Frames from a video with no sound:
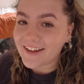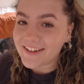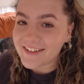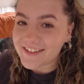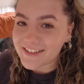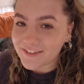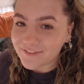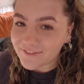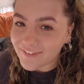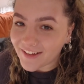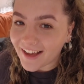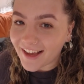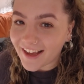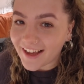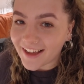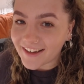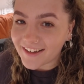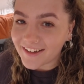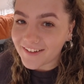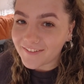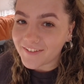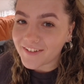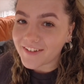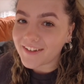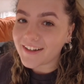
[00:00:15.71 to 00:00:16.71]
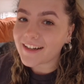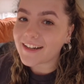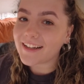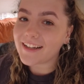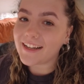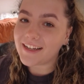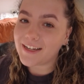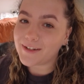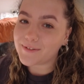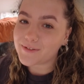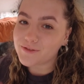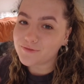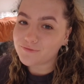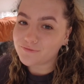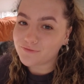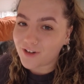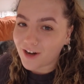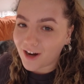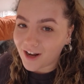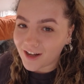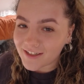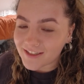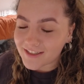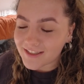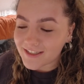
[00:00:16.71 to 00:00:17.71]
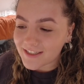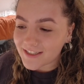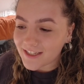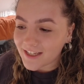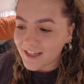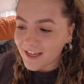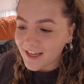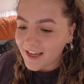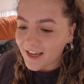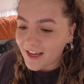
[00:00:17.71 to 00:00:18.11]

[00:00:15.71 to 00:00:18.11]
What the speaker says: under the van, we're going to clean up some rust.